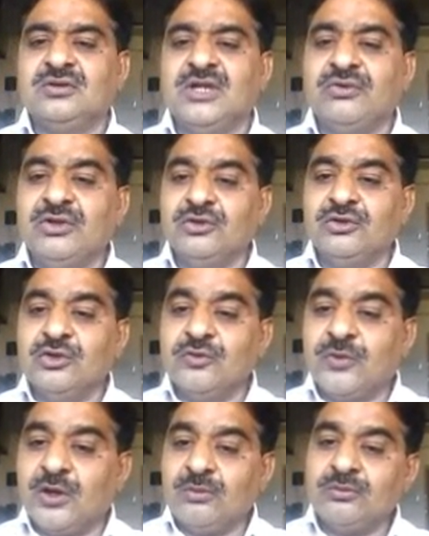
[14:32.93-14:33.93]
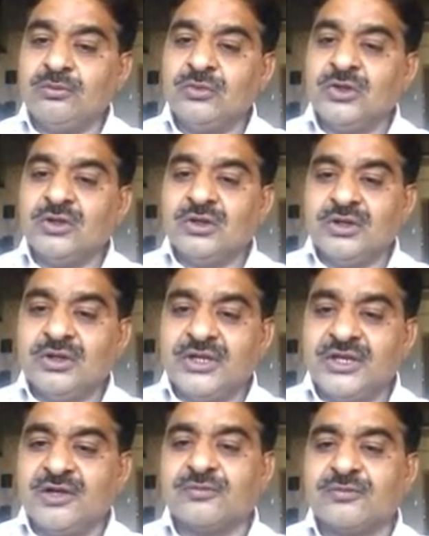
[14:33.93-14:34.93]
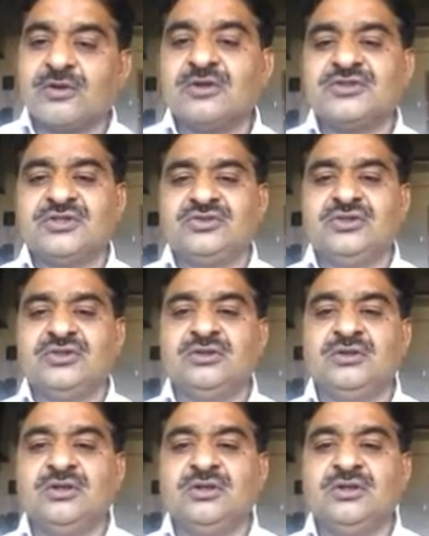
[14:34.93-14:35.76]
having uniform area of cross section,